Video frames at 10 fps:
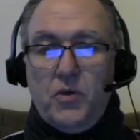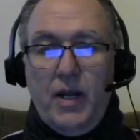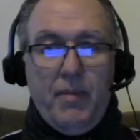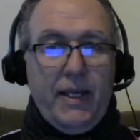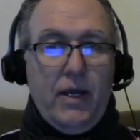
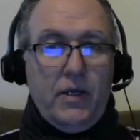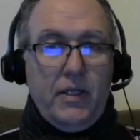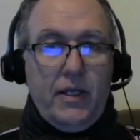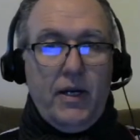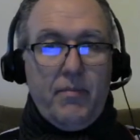just do it on my
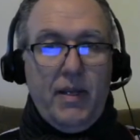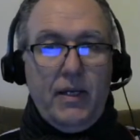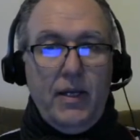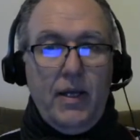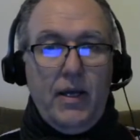calculator.
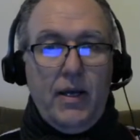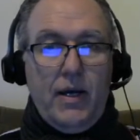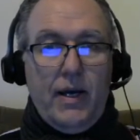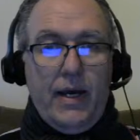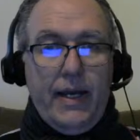
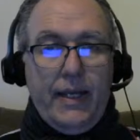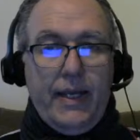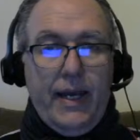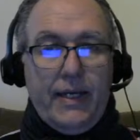I